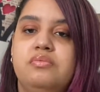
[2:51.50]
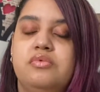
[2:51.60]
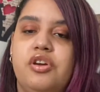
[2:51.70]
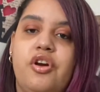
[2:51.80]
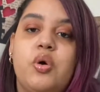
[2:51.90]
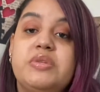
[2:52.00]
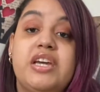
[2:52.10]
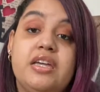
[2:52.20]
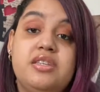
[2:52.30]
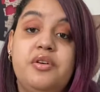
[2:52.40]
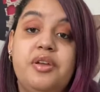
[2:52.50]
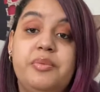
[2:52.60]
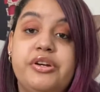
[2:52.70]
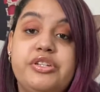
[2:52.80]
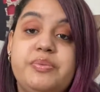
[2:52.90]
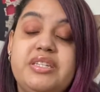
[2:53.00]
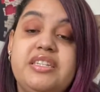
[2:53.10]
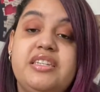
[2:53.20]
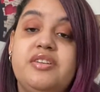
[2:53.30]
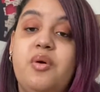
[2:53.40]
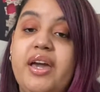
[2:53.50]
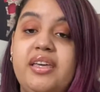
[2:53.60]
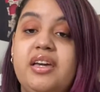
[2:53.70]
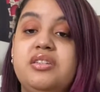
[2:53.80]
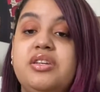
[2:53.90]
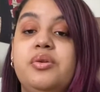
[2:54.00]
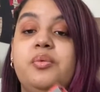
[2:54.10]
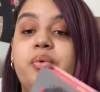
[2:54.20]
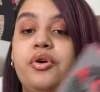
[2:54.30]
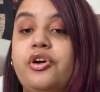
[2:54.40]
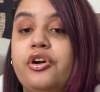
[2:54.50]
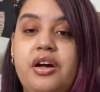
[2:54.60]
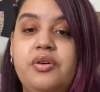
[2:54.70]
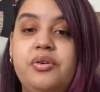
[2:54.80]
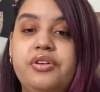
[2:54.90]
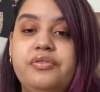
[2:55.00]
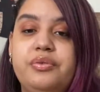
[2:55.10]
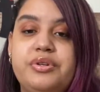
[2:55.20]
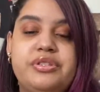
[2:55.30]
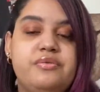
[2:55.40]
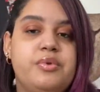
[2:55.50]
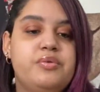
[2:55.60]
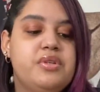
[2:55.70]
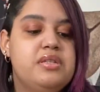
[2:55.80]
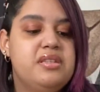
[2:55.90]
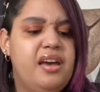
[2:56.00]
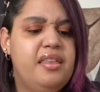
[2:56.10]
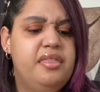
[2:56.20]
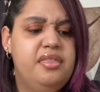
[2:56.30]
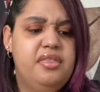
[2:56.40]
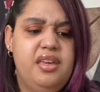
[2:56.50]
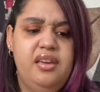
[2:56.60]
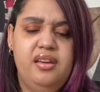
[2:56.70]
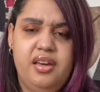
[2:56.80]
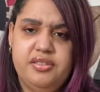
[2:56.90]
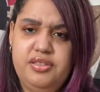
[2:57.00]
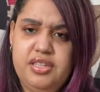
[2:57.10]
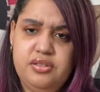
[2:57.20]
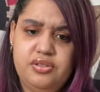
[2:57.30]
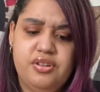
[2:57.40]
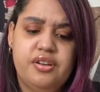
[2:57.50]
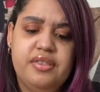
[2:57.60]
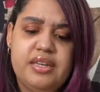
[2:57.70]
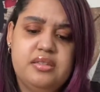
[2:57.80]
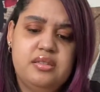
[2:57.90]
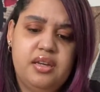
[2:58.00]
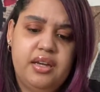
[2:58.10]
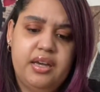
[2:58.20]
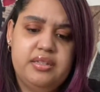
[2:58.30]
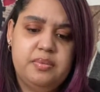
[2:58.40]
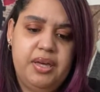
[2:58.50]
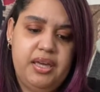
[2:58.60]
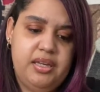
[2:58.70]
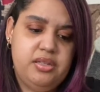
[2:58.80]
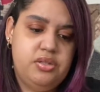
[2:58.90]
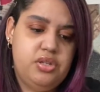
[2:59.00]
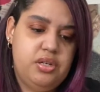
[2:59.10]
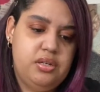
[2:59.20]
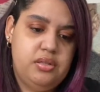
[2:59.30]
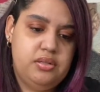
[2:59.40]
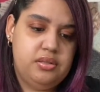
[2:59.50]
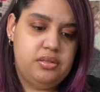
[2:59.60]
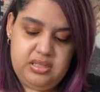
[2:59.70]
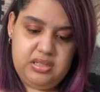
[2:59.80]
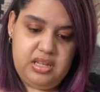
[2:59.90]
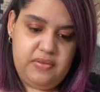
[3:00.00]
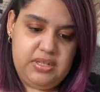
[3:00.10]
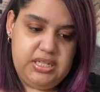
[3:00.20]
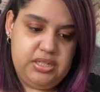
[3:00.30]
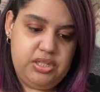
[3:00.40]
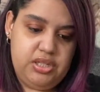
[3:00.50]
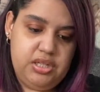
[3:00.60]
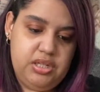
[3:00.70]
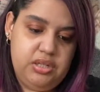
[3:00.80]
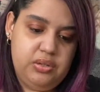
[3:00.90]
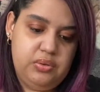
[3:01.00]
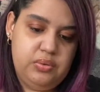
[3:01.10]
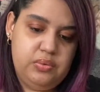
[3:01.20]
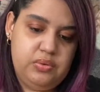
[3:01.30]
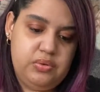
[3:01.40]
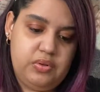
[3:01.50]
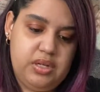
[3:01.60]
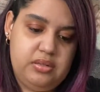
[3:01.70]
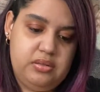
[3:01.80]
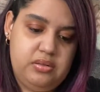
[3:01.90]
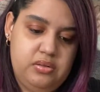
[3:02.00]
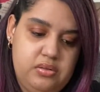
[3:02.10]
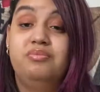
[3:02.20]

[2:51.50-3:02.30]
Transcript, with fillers: or hoped to get to in March but didn't quite get to were A Court of Thorns and Roses. I think I did start this. I got to page 72, so that's